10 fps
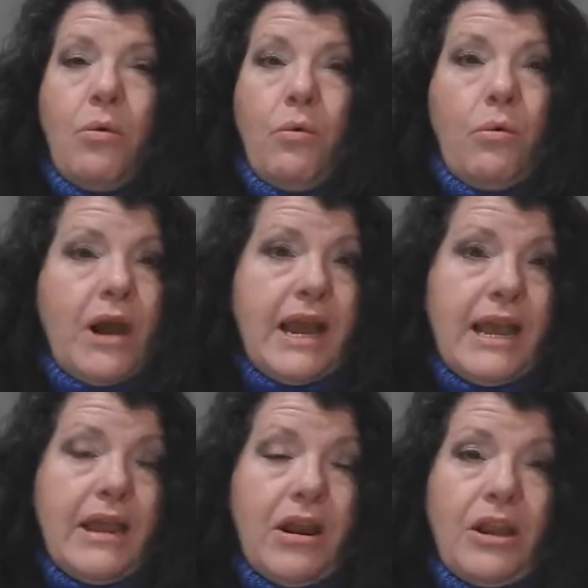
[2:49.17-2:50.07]

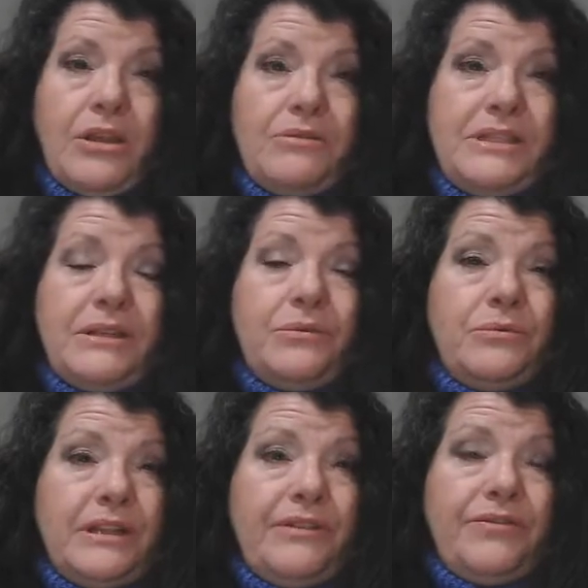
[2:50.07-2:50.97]
Why are you still
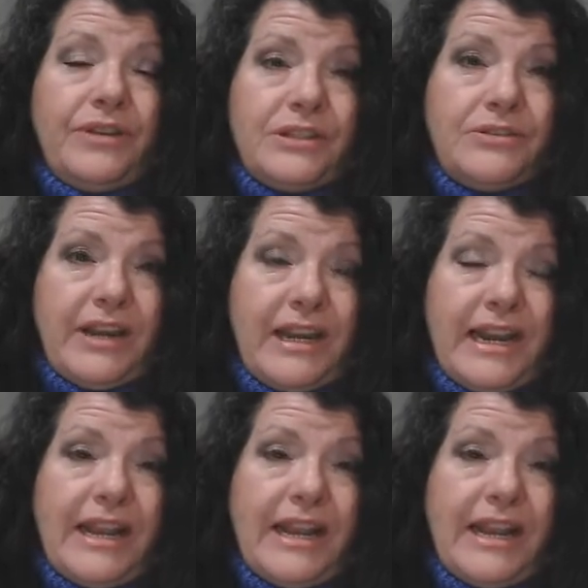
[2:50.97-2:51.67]
really frustrated